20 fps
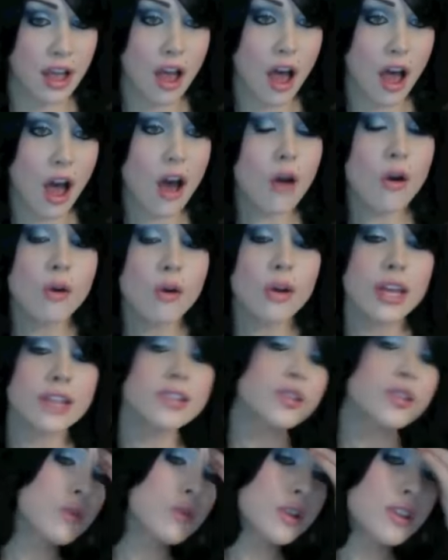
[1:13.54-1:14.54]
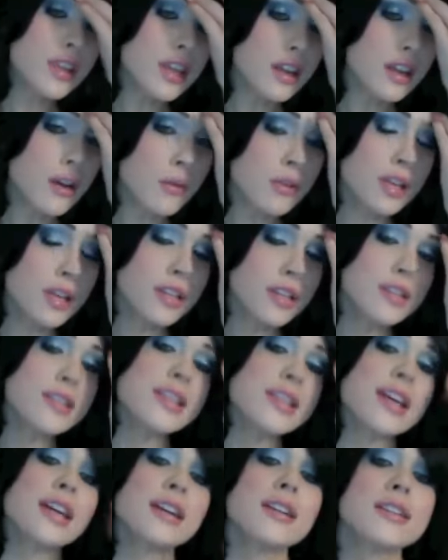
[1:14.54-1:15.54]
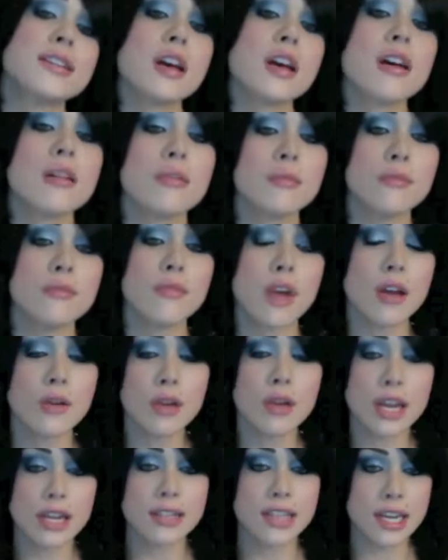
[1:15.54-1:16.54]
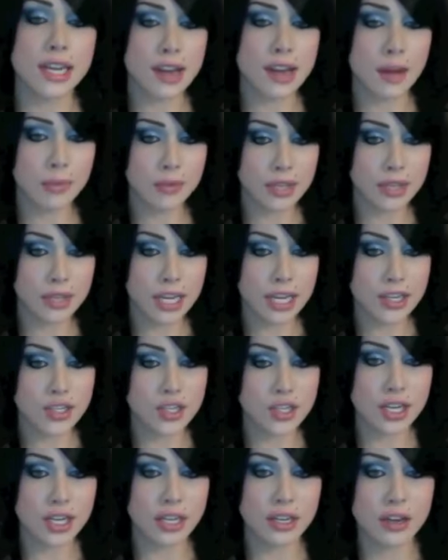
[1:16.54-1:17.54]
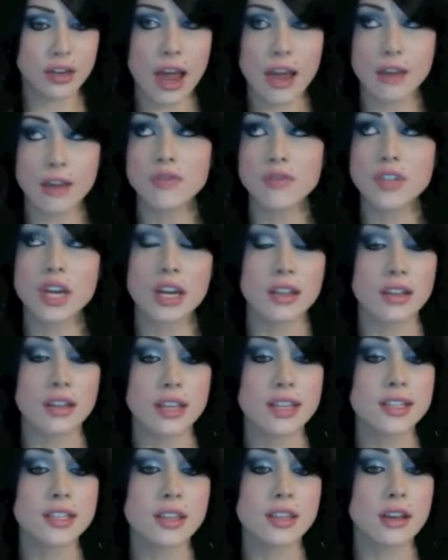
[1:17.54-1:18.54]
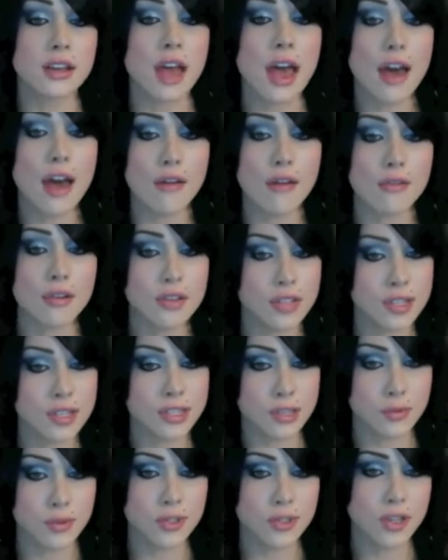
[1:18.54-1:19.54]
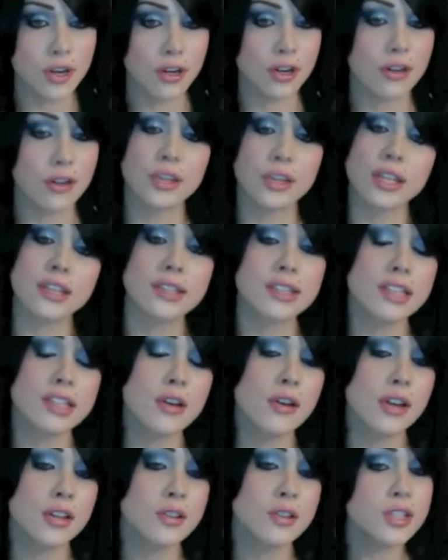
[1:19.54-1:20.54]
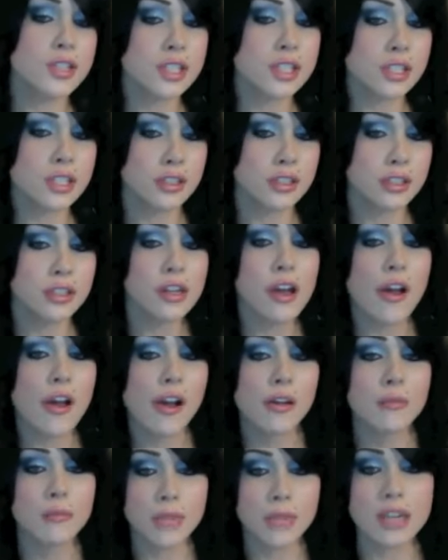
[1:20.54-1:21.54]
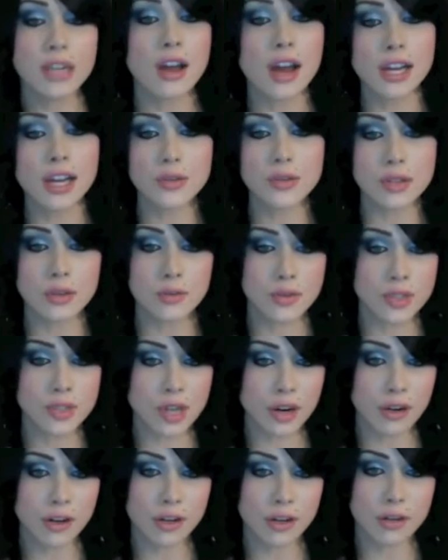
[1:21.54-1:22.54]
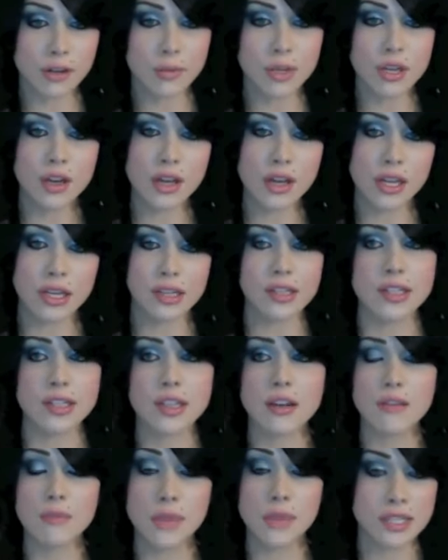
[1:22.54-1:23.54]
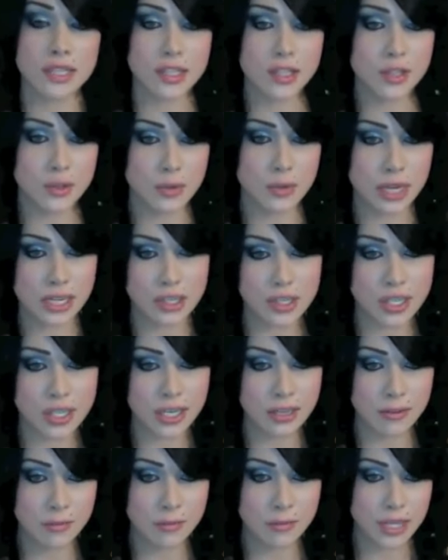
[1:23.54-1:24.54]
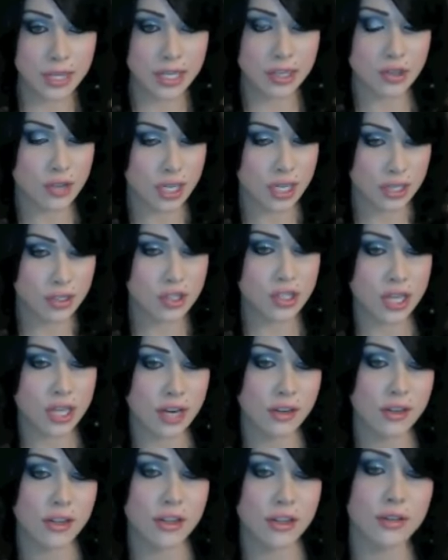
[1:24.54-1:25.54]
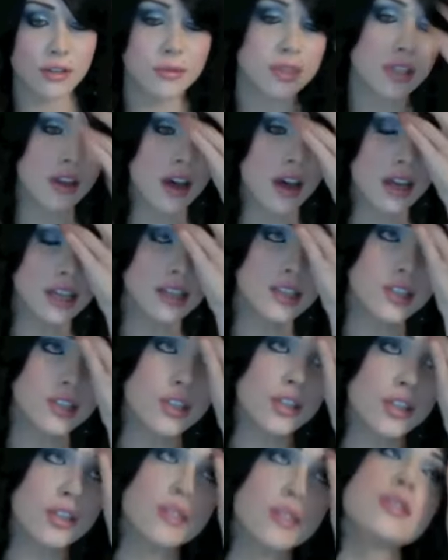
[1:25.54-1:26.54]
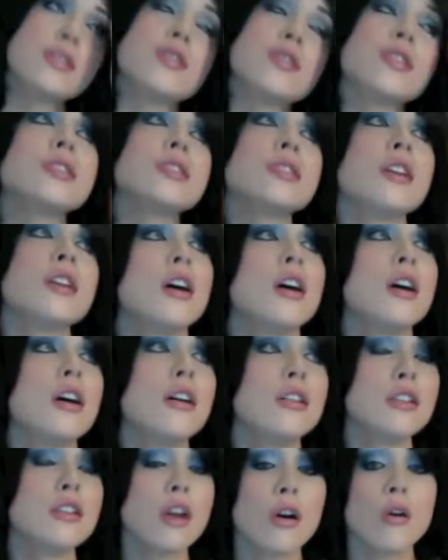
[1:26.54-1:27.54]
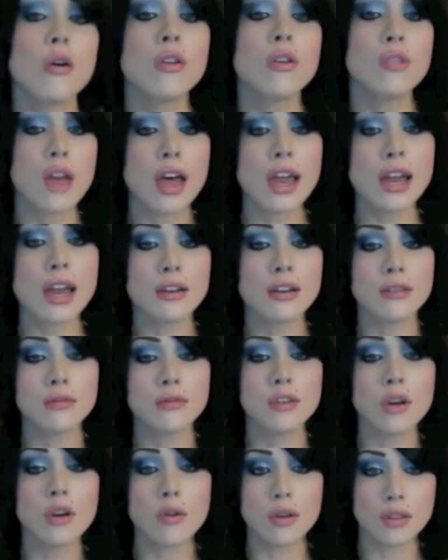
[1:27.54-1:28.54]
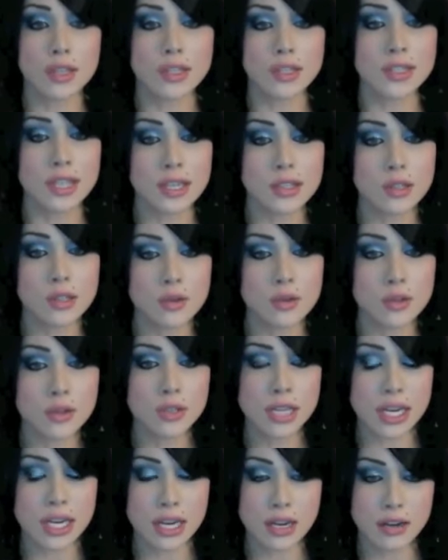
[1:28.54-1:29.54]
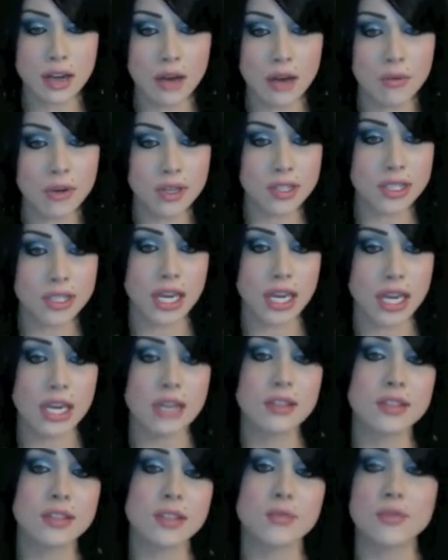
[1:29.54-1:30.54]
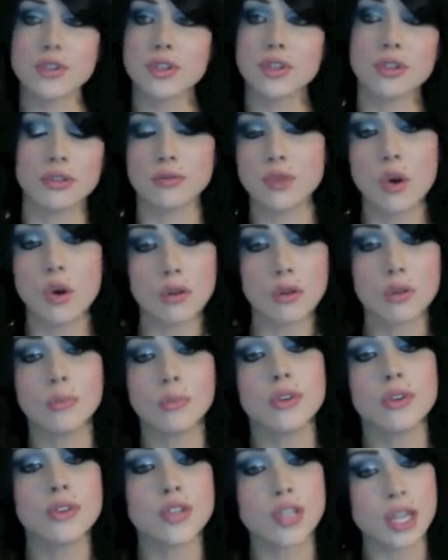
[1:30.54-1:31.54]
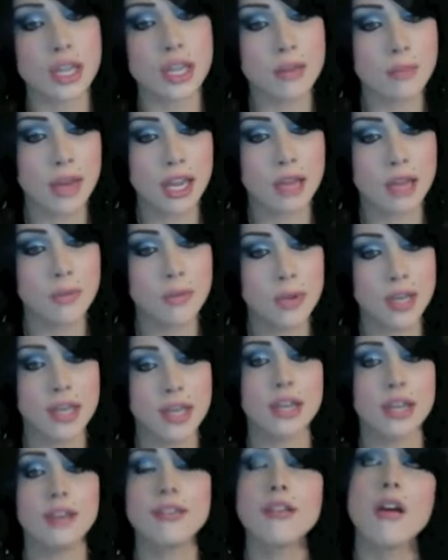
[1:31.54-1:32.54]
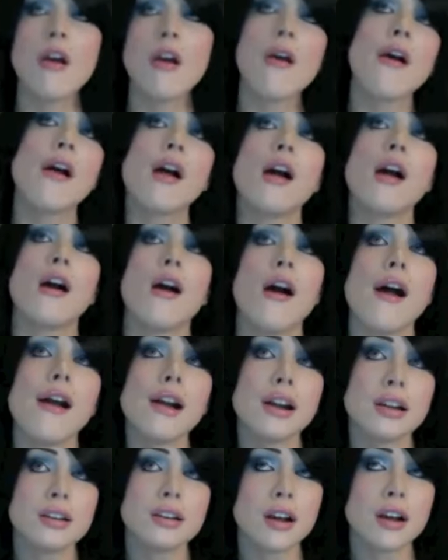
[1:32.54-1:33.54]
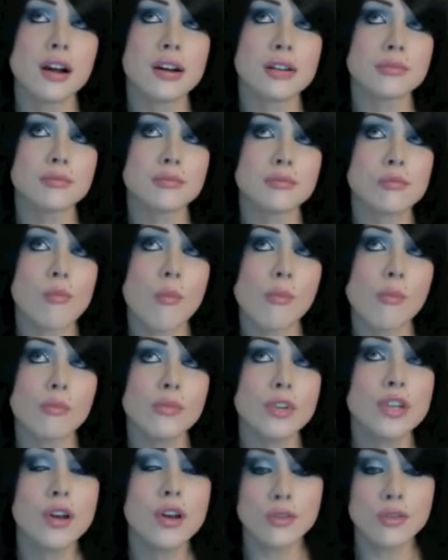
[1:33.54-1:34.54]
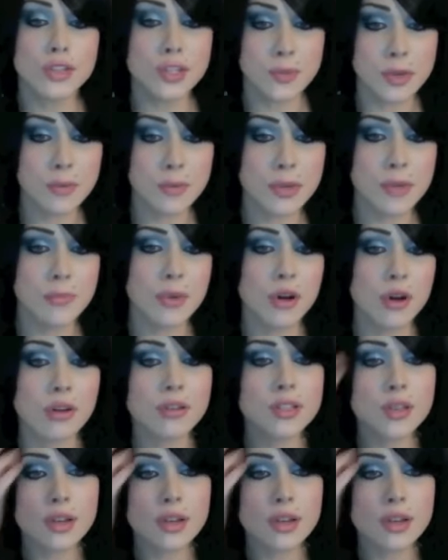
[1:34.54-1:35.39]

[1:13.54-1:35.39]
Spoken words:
Oh, okay. So one thing I would like to say is, okay, a dating application. I've done this ever since I was younger. Like this is how I used to meet guys when I was younger because of my situation being transgendered. It was a lot easier to just go online and go on these like social dating network sites, which are total bullshit in my opinion, and just meet people.